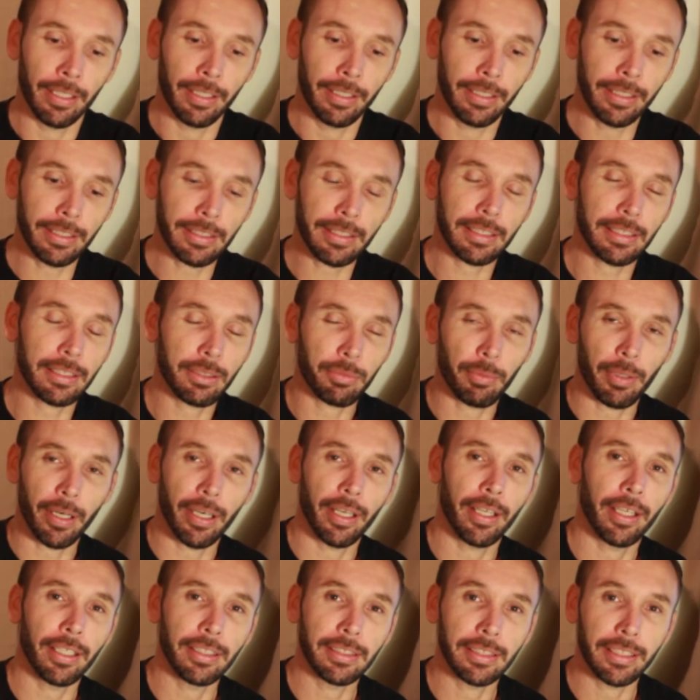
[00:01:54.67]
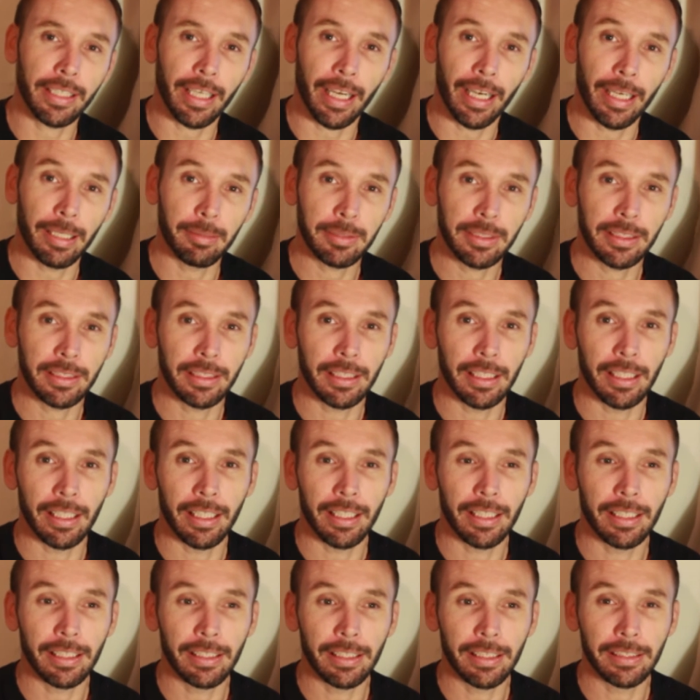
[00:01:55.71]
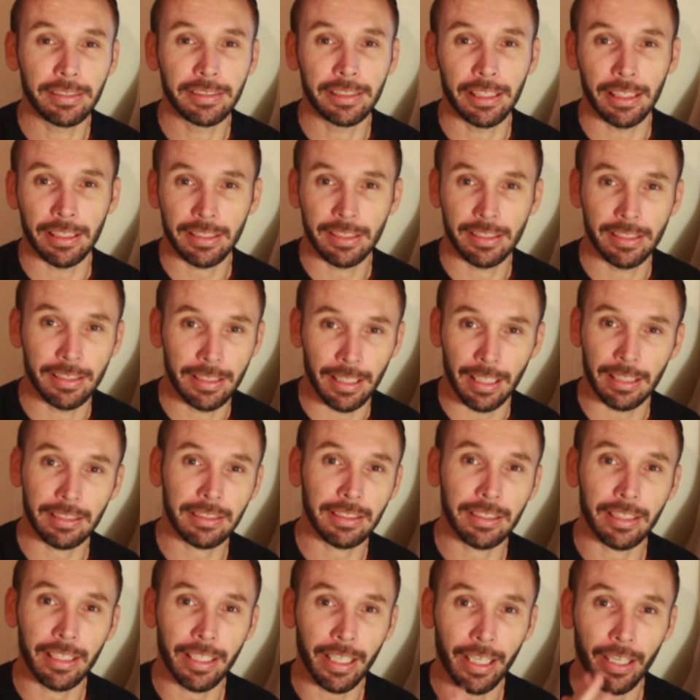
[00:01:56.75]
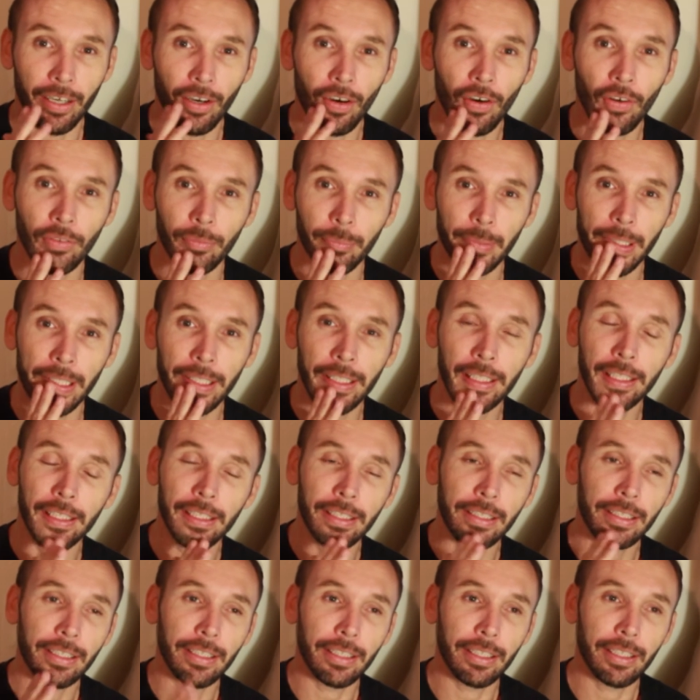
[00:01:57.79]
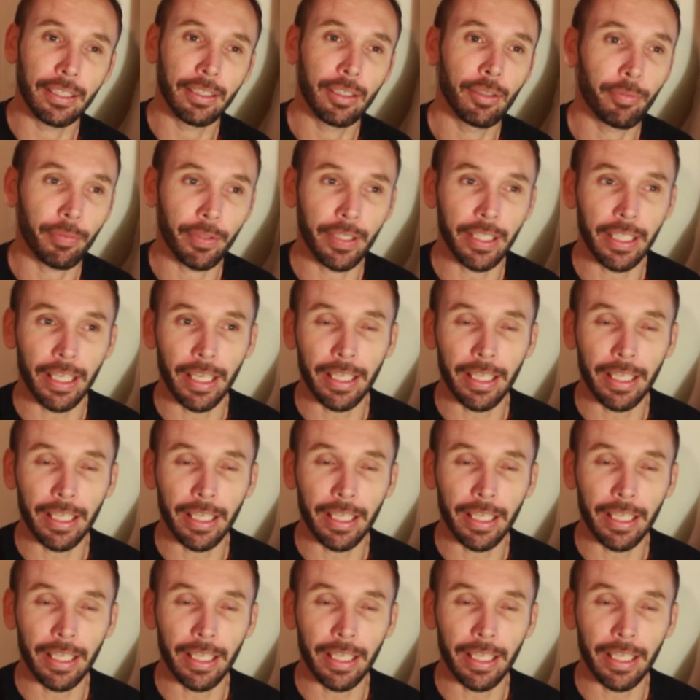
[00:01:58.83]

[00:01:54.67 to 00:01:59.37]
This is one of those games that just doesn't get old. I mean, for the